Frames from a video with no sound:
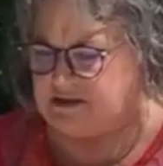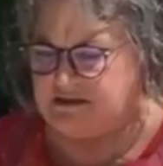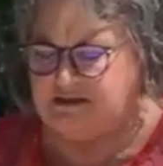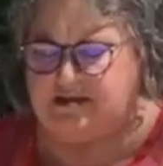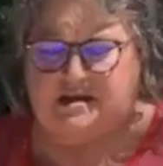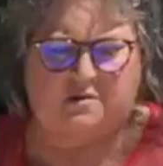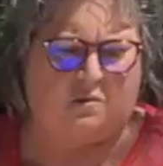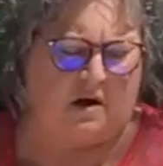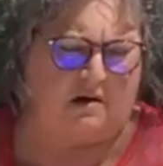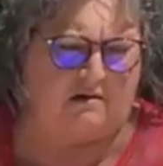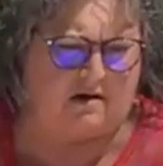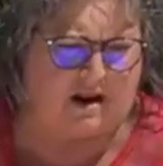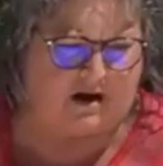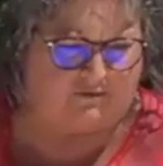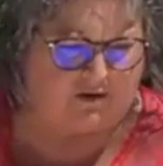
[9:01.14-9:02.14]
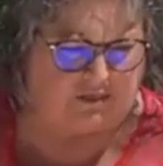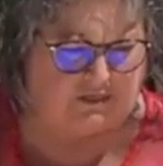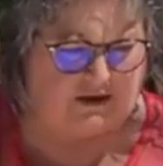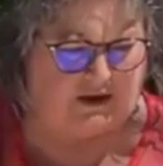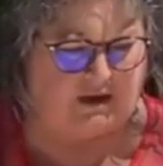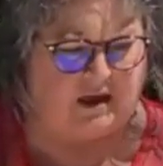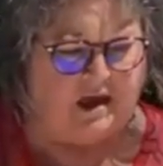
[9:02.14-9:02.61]
and teaware and
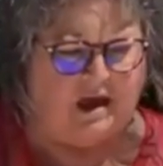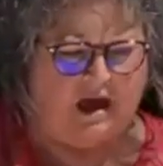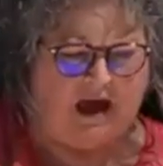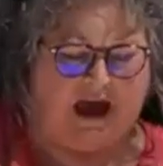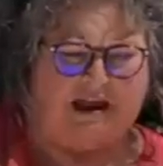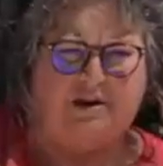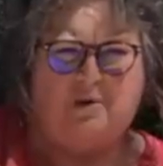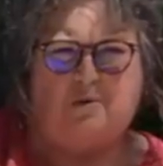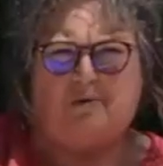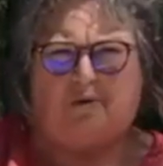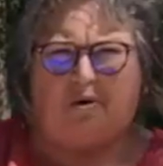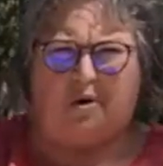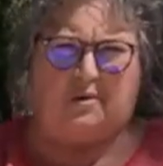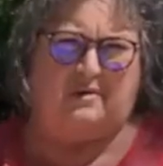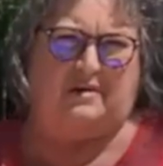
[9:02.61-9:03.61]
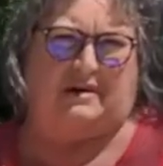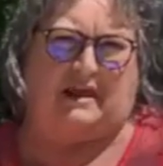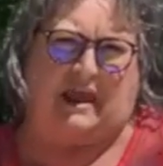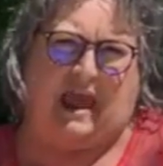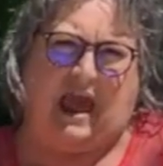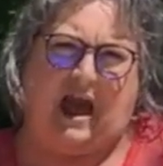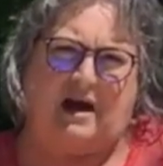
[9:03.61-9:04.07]
everything. I don't
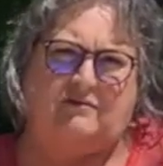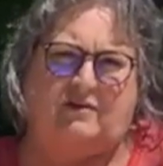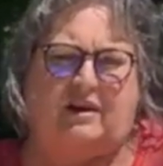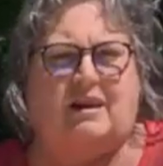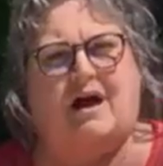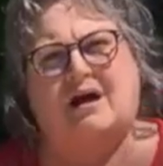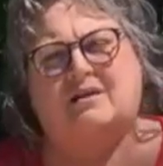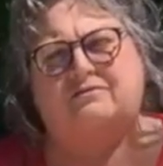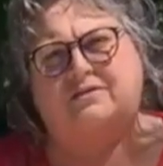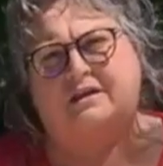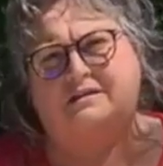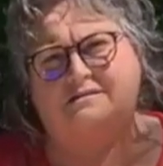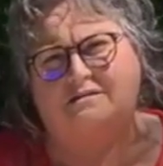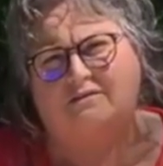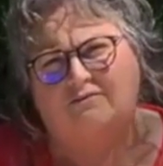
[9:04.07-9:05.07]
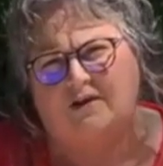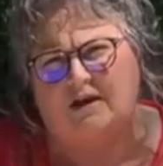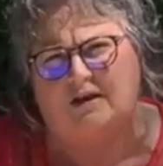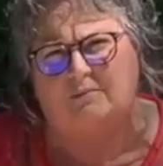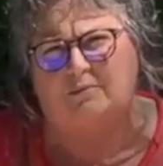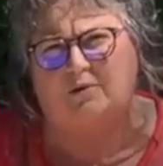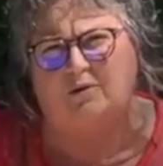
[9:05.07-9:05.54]
currently have a lot of things
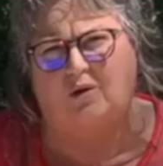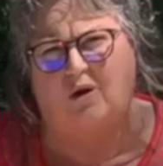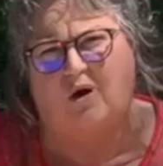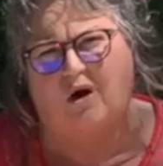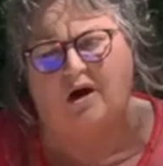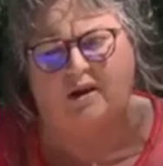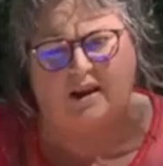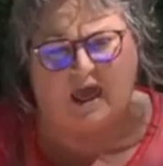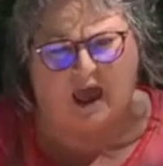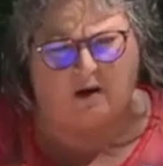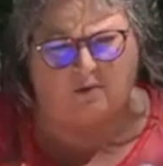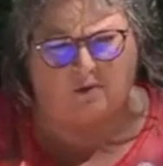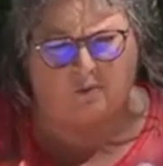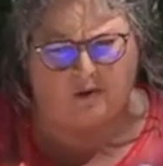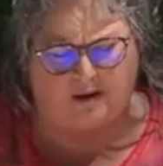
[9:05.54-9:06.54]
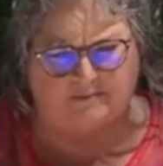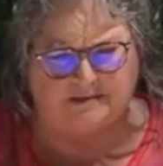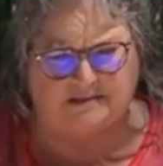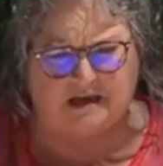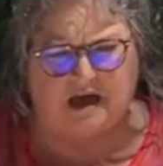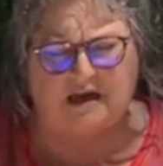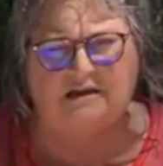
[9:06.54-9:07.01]
available on our
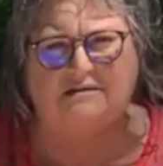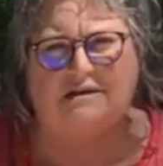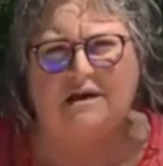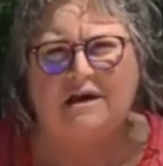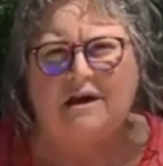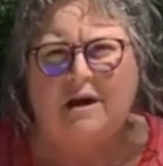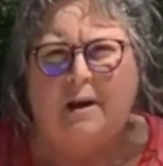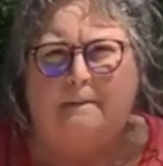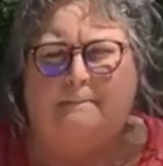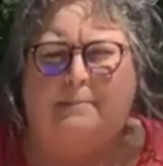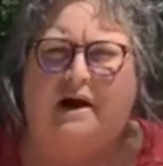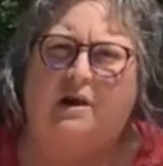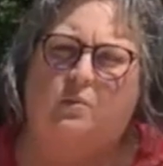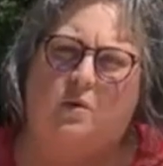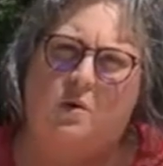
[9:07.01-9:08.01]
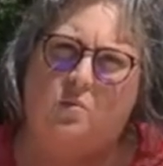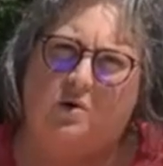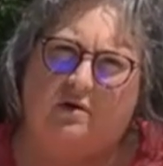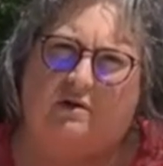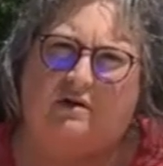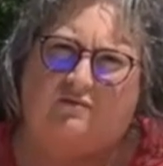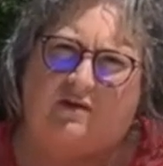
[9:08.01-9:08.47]
website, but we
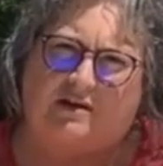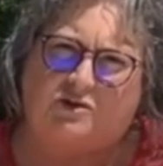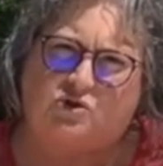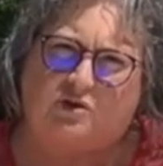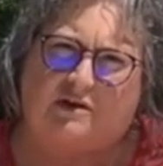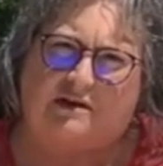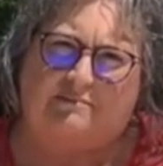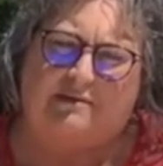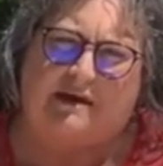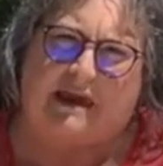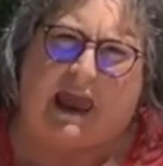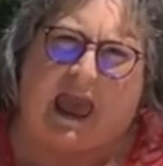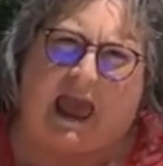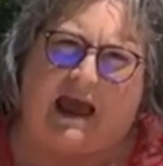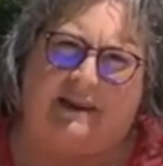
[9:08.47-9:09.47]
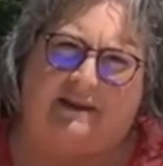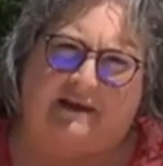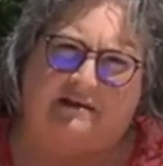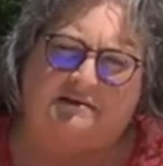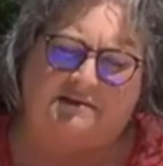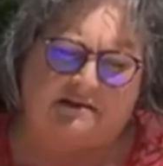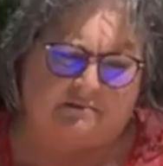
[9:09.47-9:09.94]
will eventually be
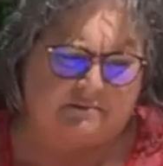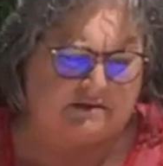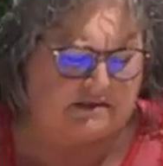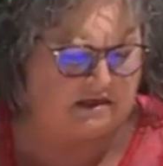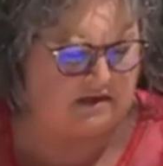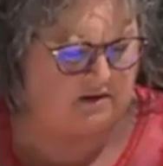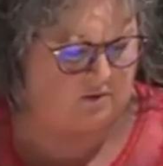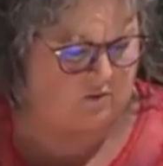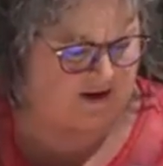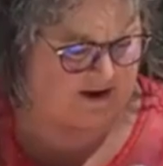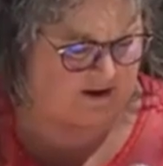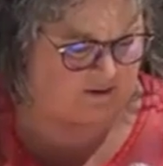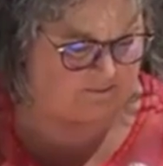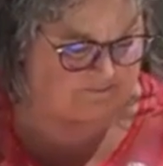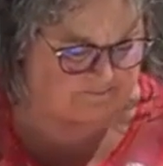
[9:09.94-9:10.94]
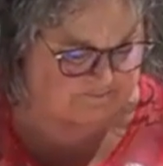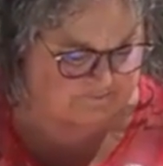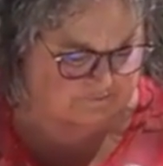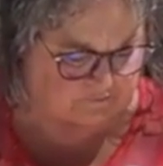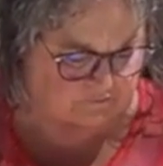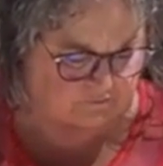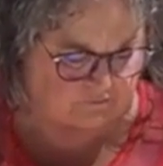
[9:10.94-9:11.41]
adding some teaware.
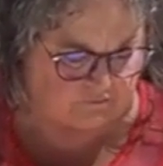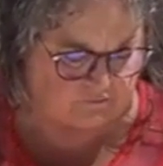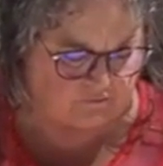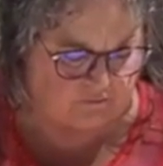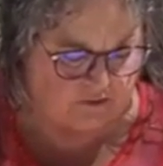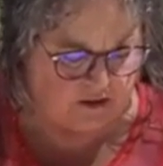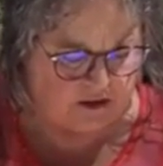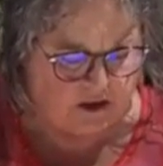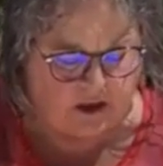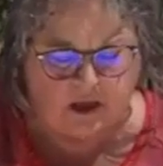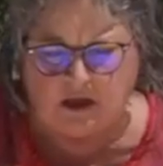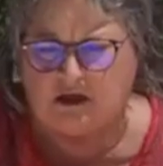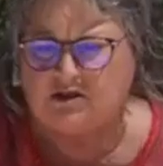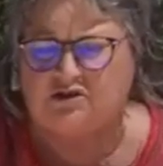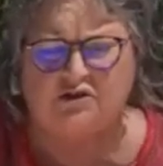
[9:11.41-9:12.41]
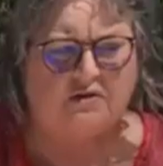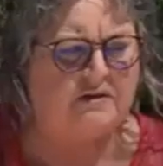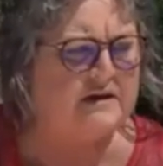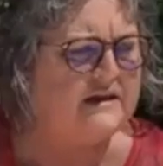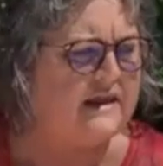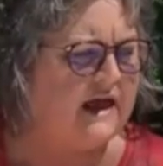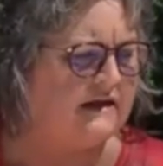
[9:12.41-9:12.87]
So the
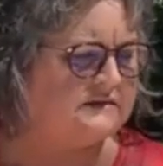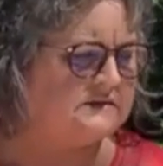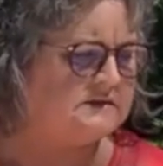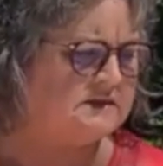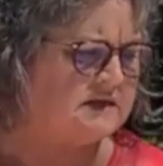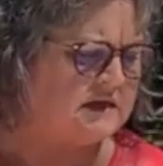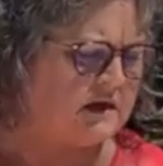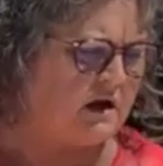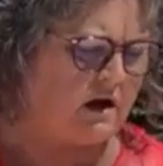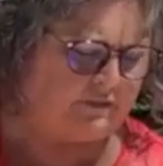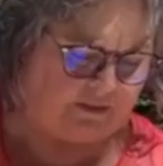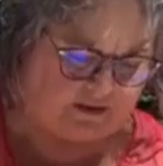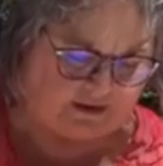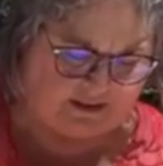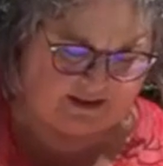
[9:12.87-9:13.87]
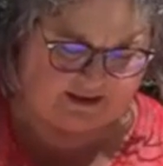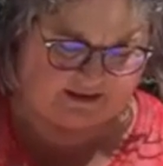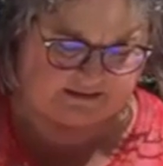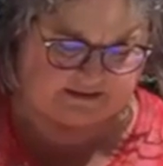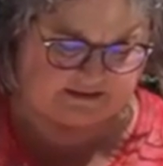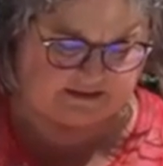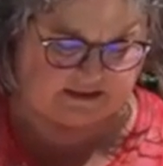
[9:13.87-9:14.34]
next thing on the
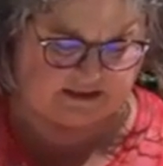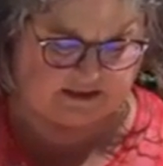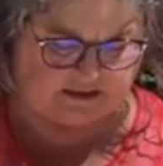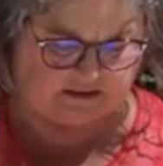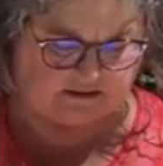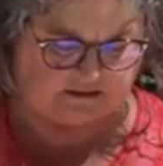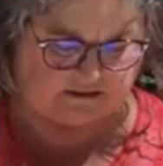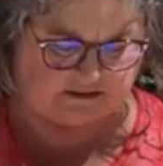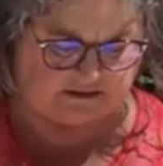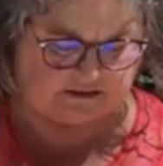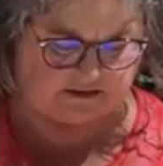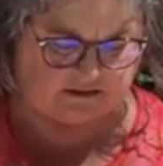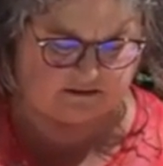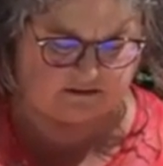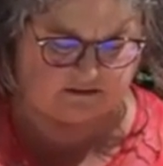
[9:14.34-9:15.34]
list is